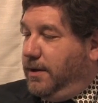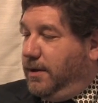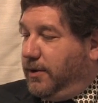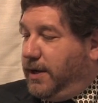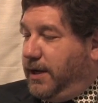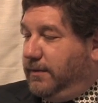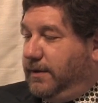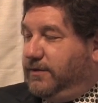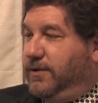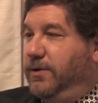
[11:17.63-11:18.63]
Okay,
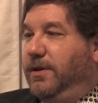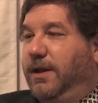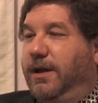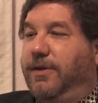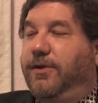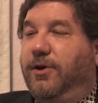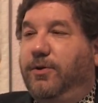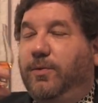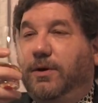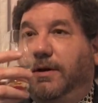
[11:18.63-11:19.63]
let's do the
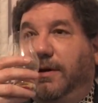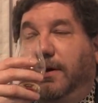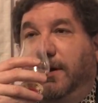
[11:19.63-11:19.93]
third one.